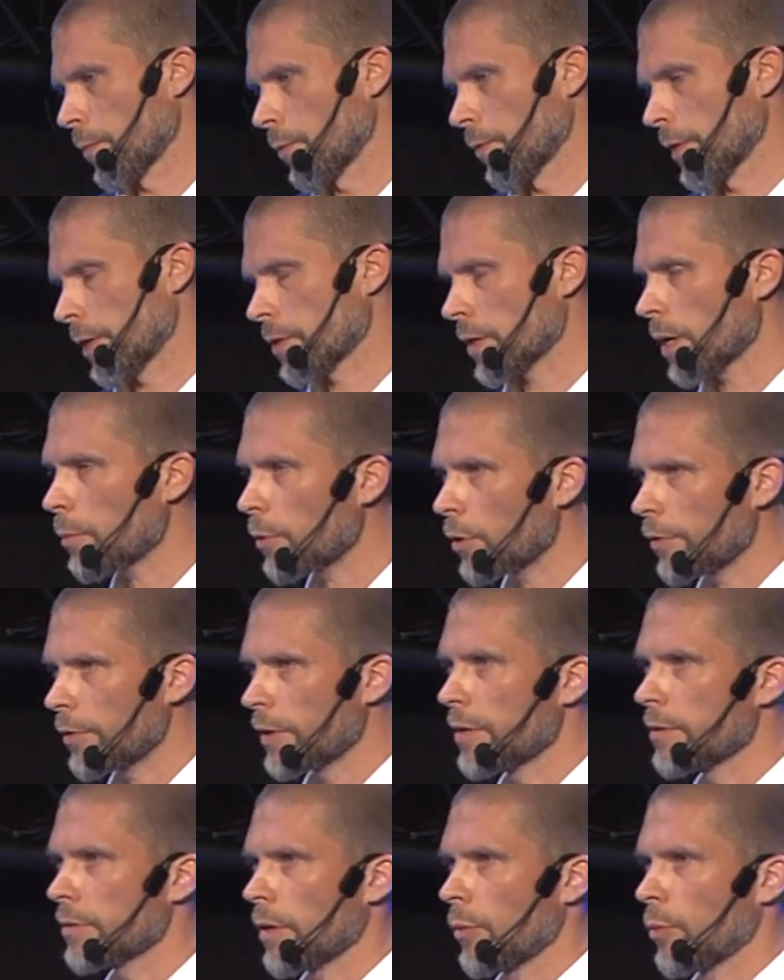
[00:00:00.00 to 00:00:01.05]
There's a couple of
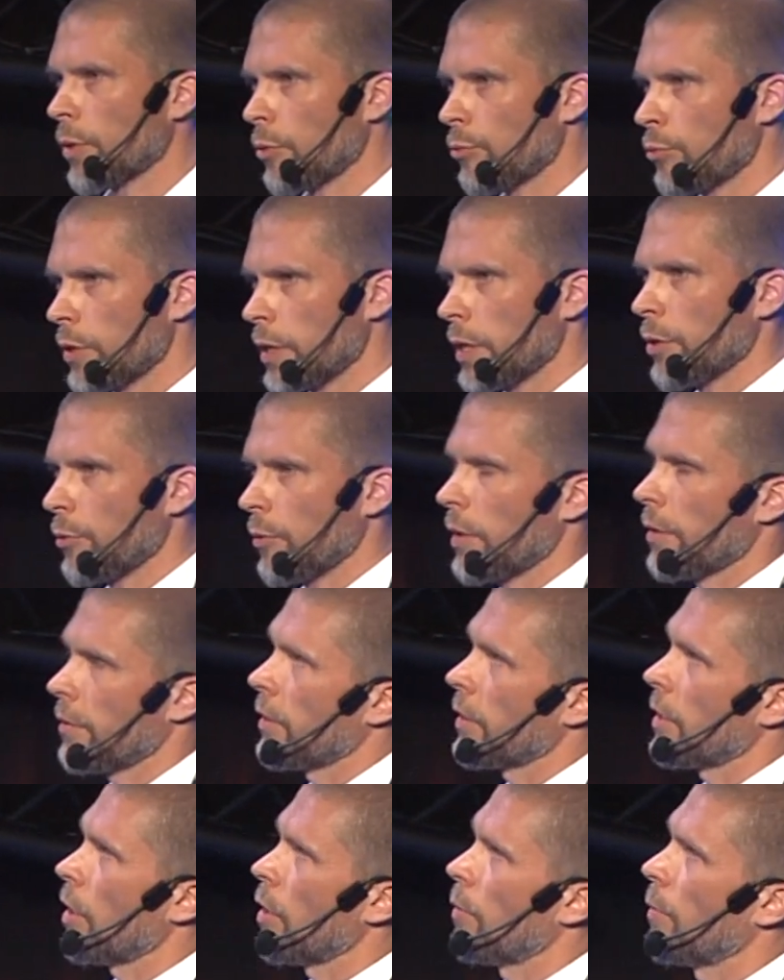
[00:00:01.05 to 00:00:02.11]
things that we're really, really thinking